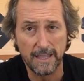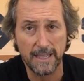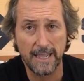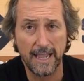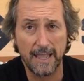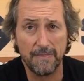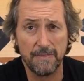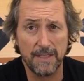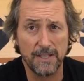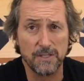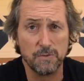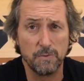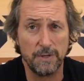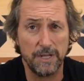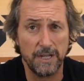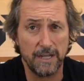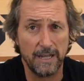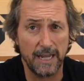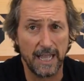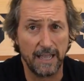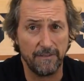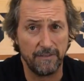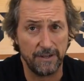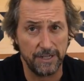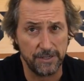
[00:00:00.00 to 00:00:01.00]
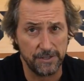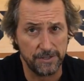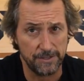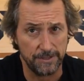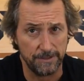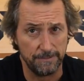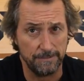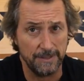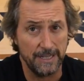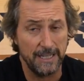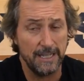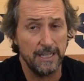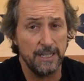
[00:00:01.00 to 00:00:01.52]
and that's when you're going to have an
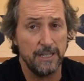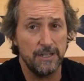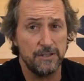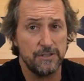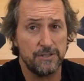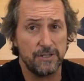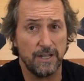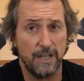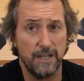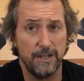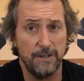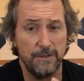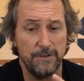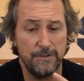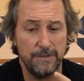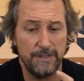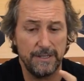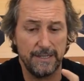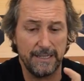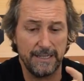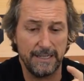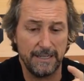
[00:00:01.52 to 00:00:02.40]
issue. So